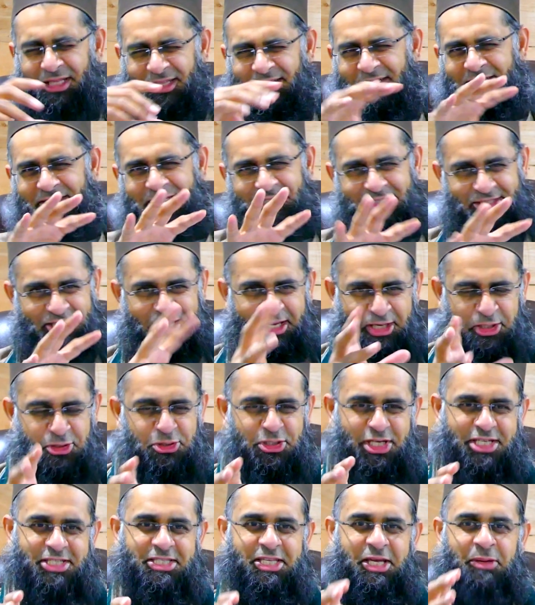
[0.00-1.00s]
This is the
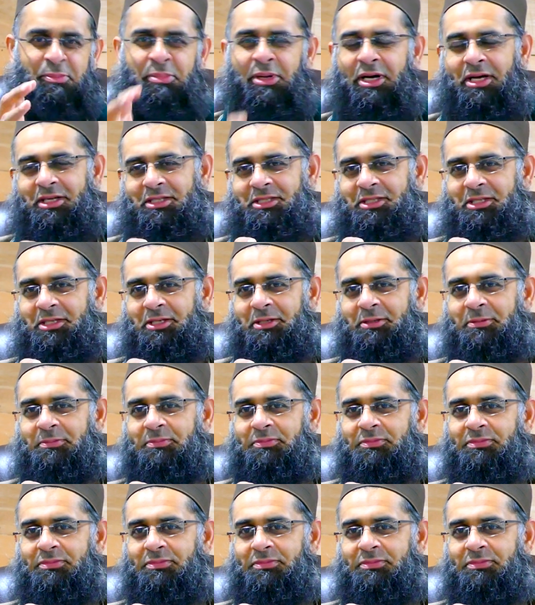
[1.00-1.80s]
interesting part here.